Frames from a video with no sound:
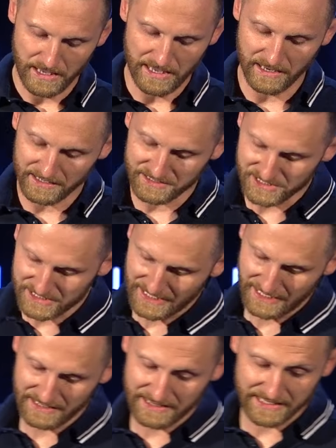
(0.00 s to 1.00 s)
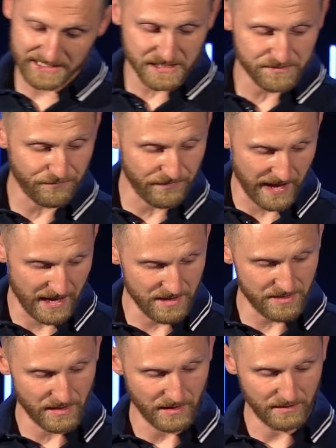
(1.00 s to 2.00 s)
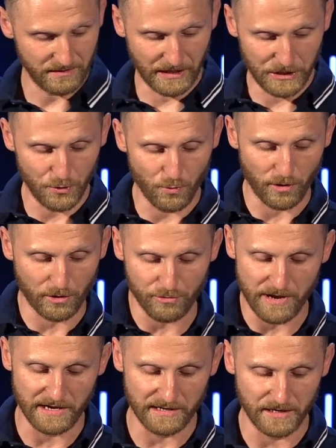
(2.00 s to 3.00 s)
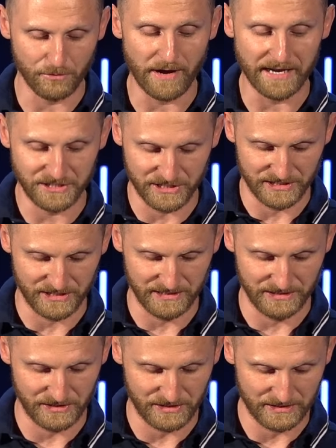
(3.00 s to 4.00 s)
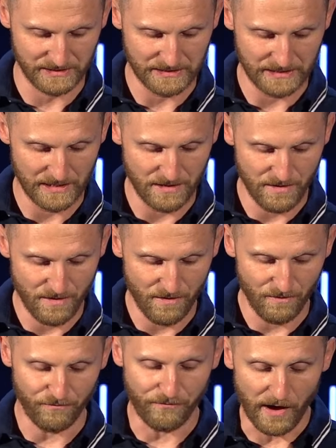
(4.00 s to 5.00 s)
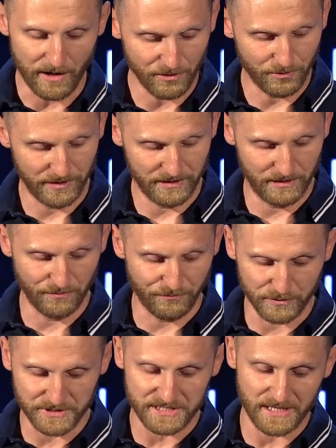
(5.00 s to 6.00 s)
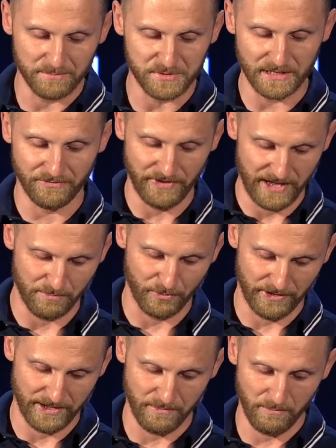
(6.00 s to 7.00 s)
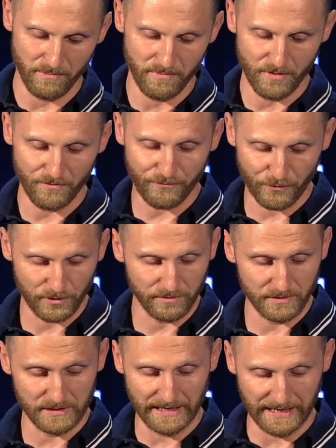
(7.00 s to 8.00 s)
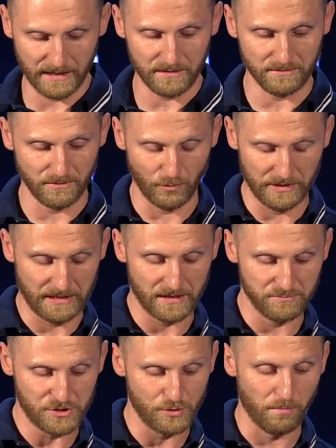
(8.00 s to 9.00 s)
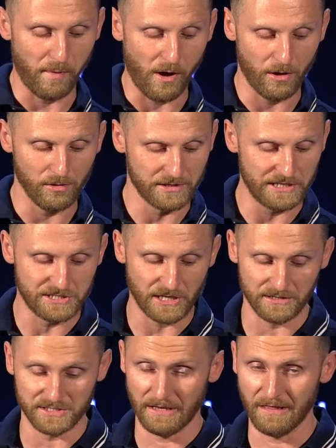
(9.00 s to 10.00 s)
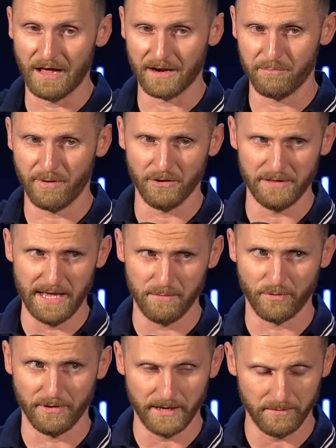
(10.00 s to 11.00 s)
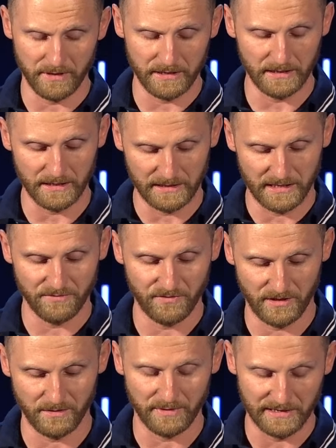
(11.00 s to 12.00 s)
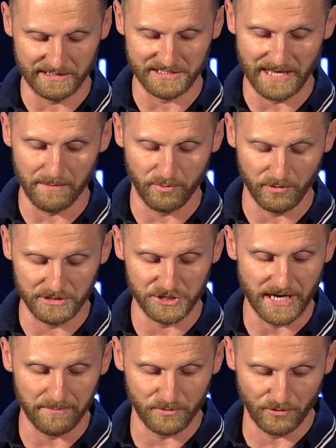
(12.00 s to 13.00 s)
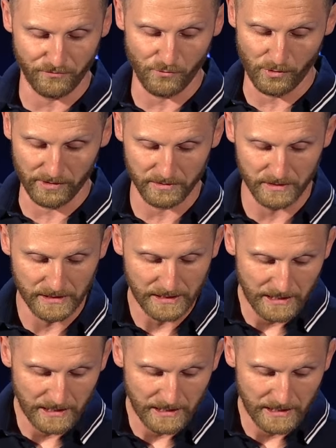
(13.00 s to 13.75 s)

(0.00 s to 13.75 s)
It is in this faith that you are credited righteousness. Follow in the footsteps of Abraham. For like when it comes to Paul, he talks a lot about Abraham and giving him an example in chapter 4.